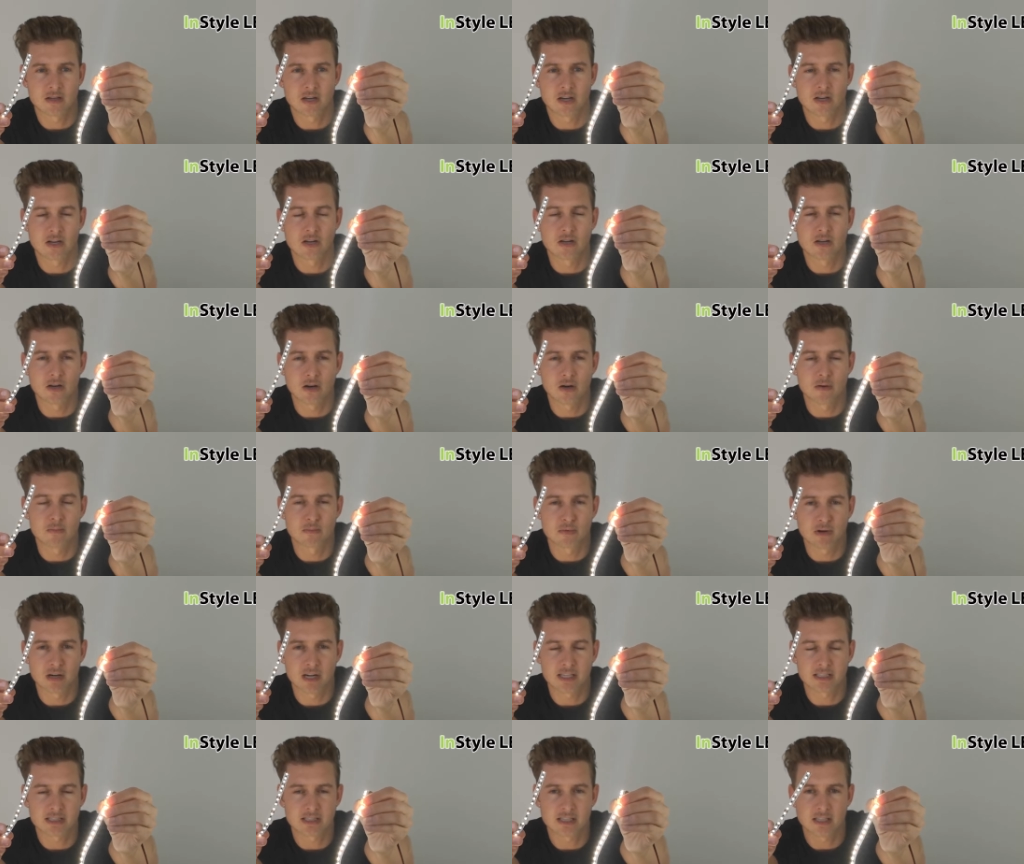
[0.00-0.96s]
a lot
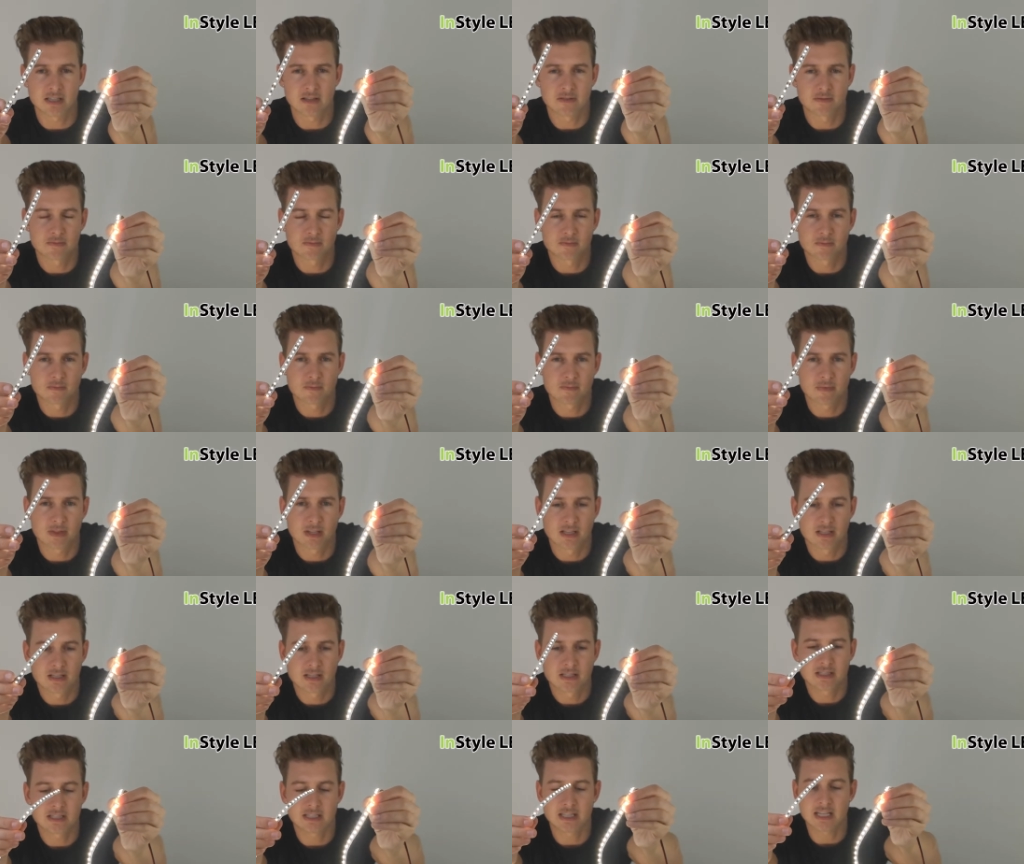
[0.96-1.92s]
brighter.
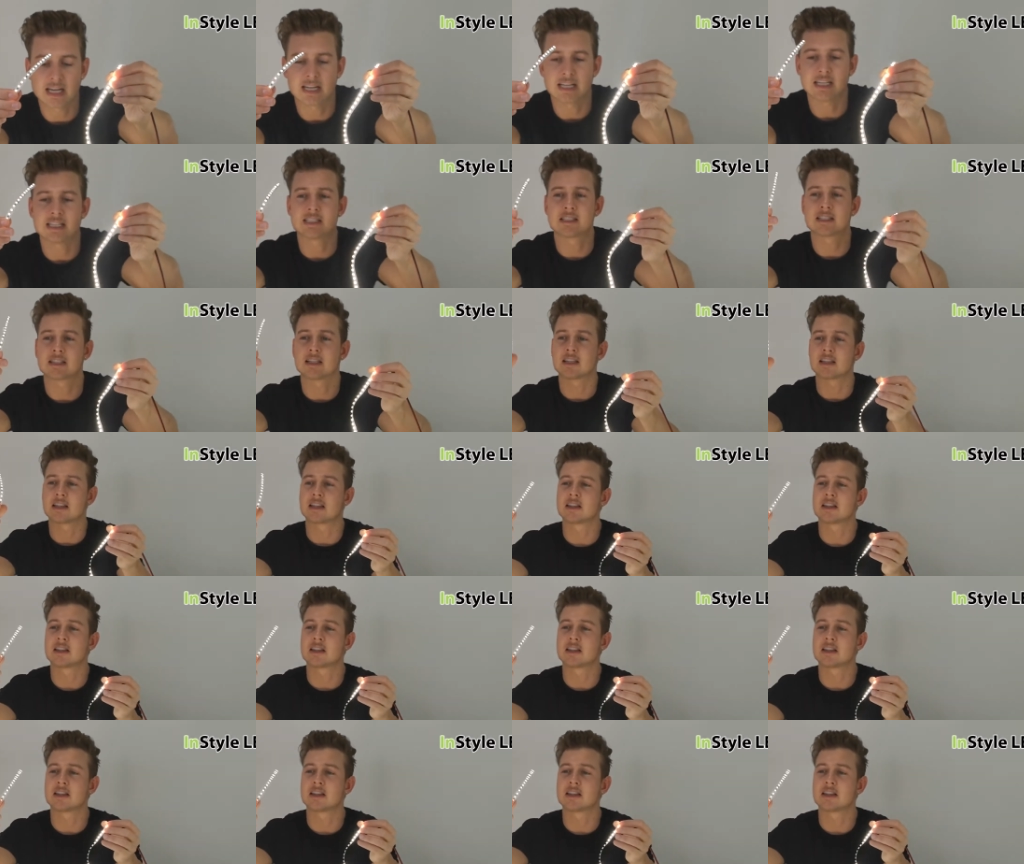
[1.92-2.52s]
So that is